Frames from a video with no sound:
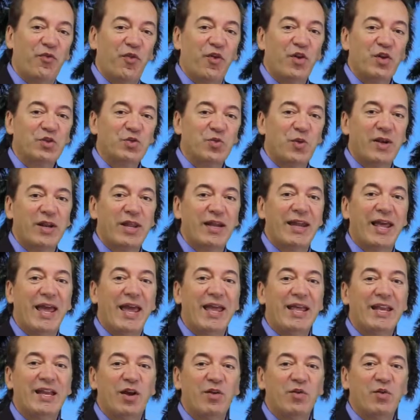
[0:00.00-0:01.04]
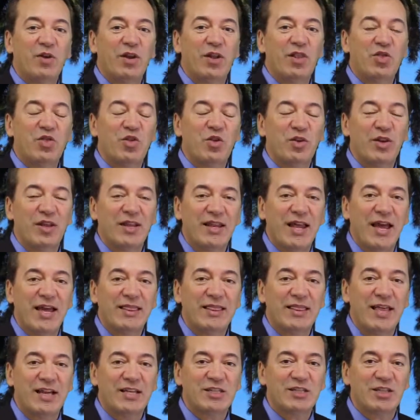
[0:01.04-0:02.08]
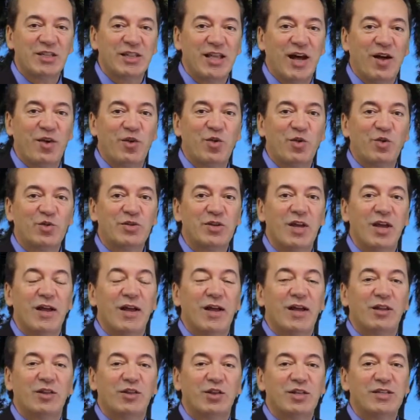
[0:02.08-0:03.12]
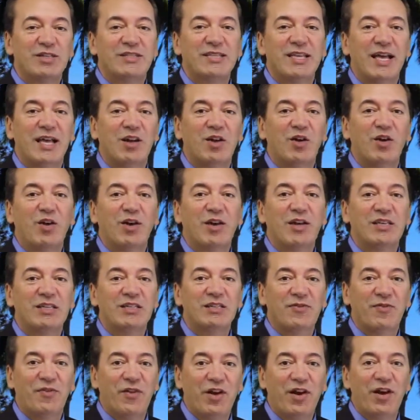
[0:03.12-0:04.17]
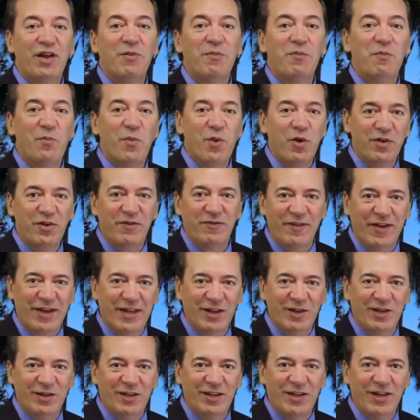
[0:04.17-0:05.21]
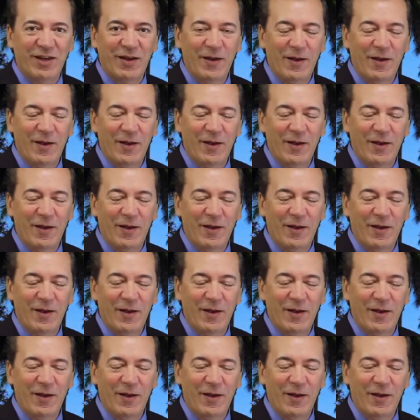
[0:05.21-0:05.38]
first one at $839,000, the seller is very motivated.